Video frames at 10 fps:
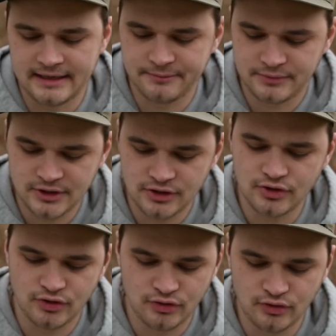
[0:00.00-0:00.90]
do
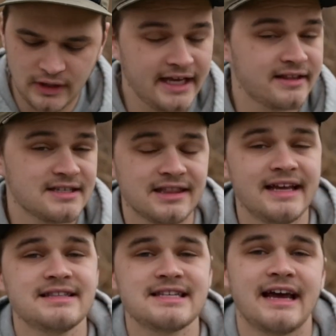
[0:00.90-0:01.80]
you like this
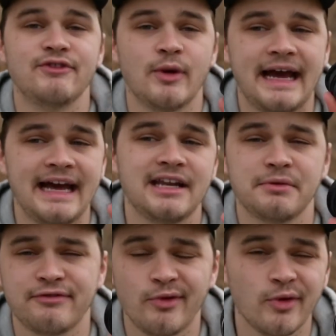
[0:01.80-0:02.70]
lens? Have you had it
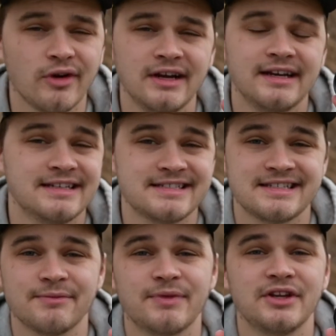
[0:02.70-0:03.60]
before? Is it
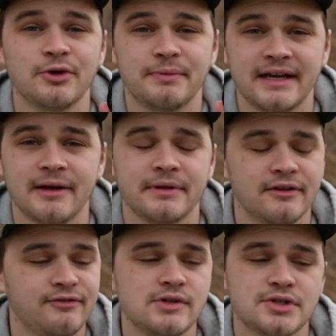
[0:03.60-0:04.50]
something you'll pick up in the
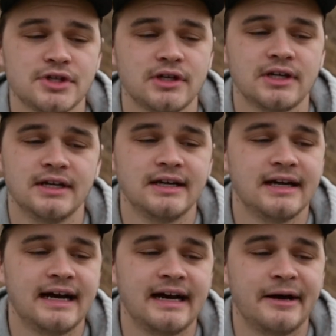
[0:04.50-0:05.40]
future?
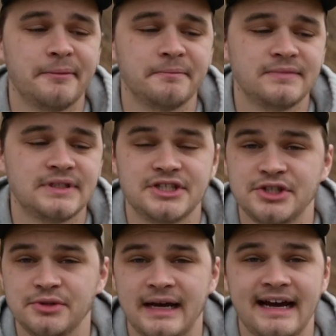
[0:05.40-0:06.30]
Did
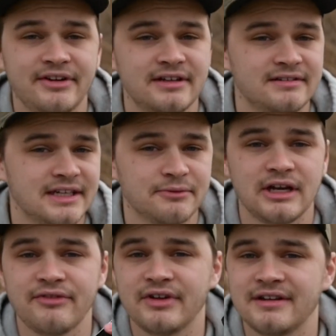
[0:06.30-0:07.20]
you have it and get rid
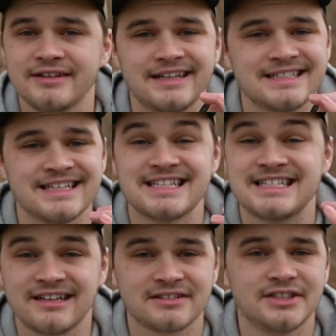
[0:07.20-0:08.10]
of it? Is it
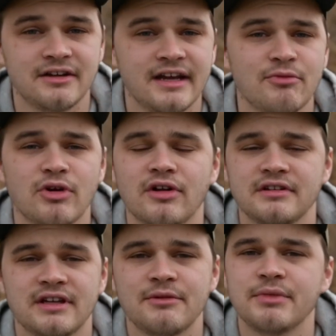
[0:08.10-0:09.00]
stuck to your camera all the
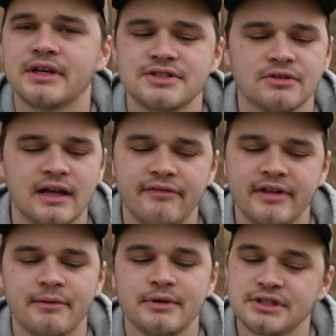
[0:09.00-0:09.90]
time because you love the
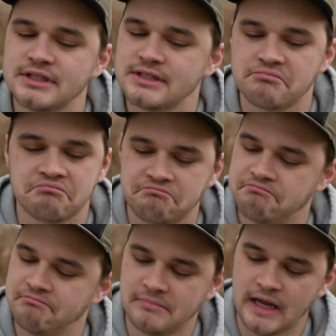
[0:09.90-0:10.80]
images?
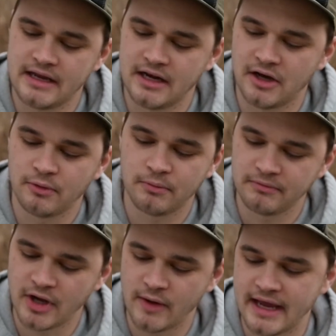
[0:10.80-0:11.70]

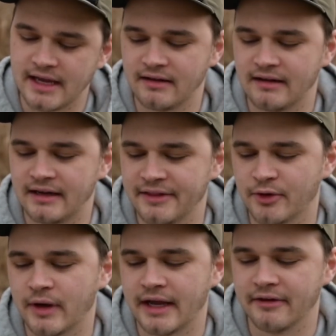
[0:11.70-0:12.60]
No hate either
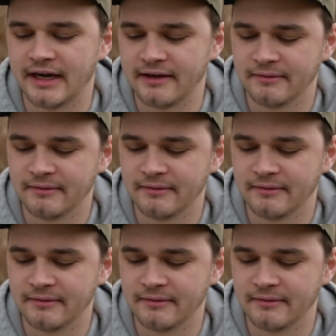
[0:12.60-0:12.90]
way, right?